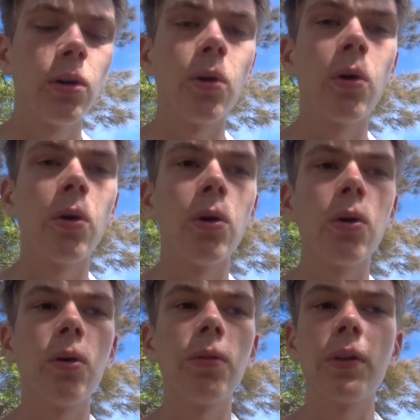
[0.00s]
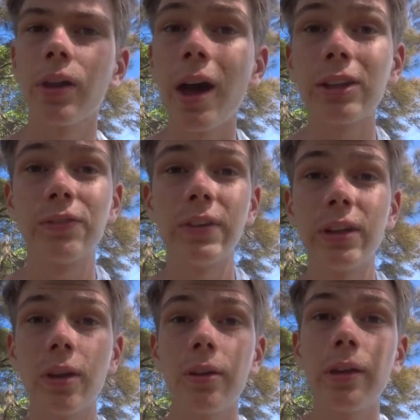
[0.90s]
on the last
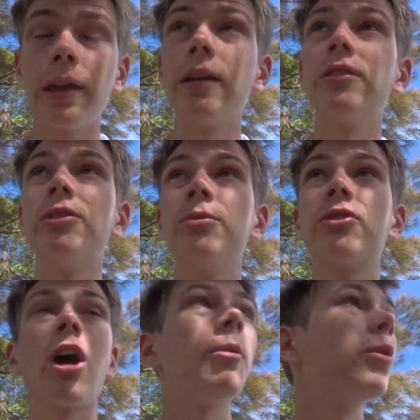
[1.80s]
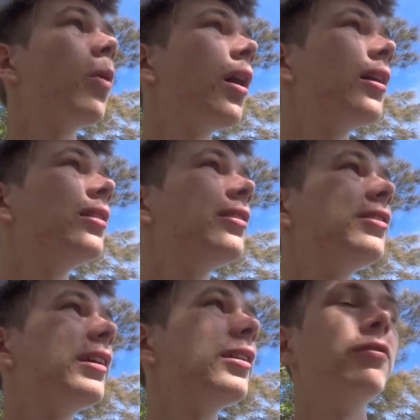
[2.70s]
video and subscriber
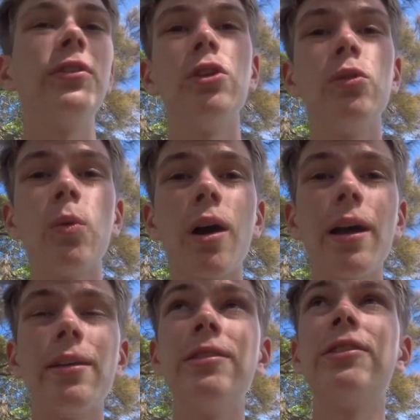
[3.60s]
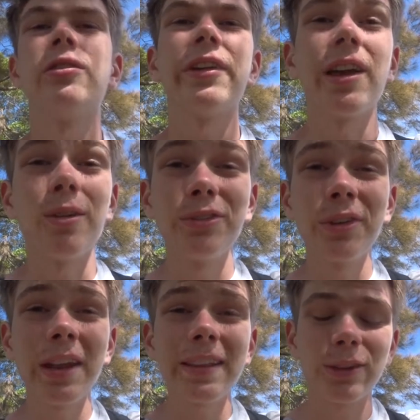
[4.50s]
wise and view wise so yeah I was
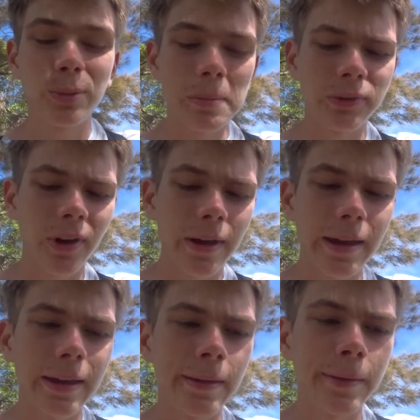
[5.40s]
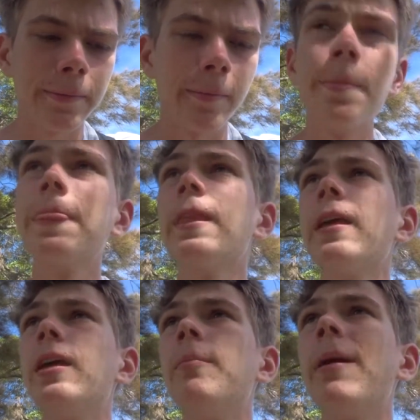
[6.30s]
looking at this website and
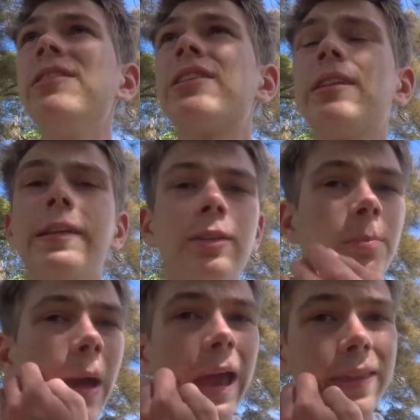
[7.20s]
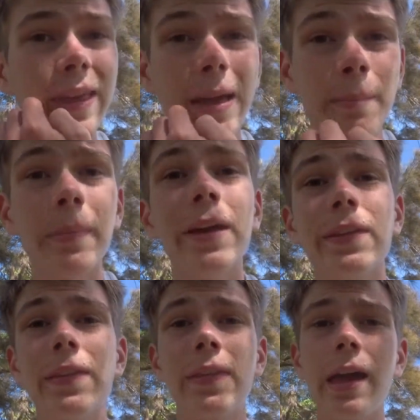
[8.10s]
basically you pay them
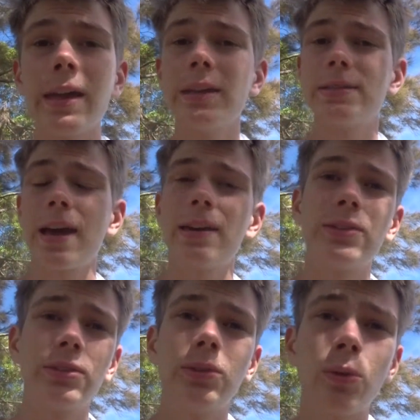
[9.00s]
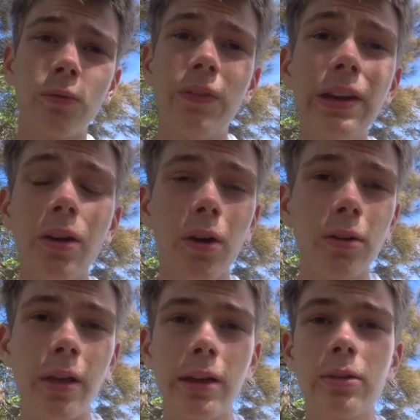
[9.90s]
and then they take your
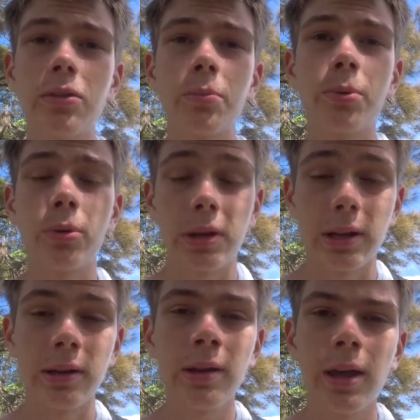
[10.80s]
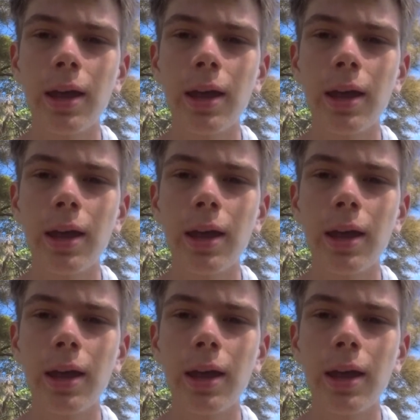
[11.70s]
video that you put in